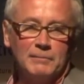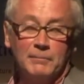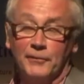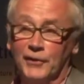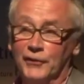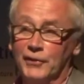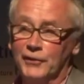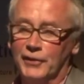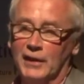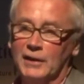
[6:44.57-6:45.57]
but this
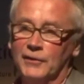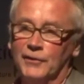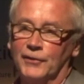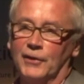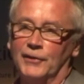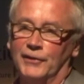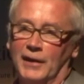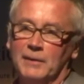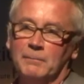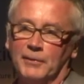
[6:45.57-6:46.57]
contains
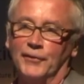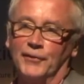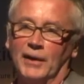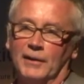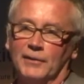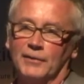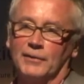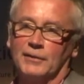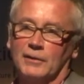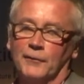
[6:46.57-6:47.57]
10%
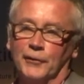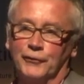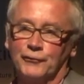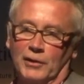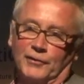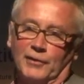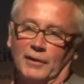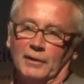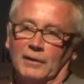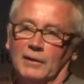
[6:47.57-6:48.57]
of the structure
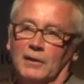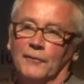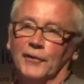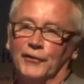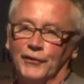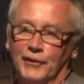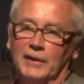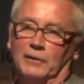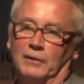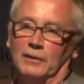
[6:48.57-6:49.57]
of the
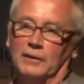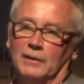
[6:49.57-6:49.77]
steel